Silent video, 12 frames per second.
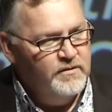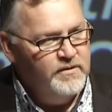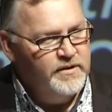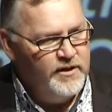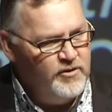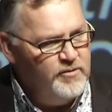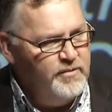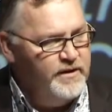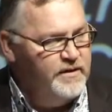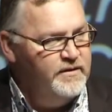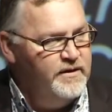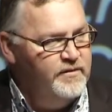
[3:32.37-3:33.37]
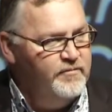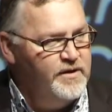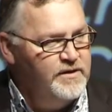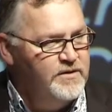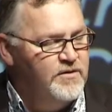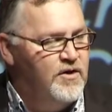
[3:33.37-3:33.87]
terribly in
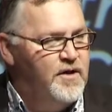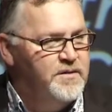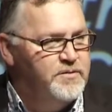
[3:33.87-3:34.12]
recent times.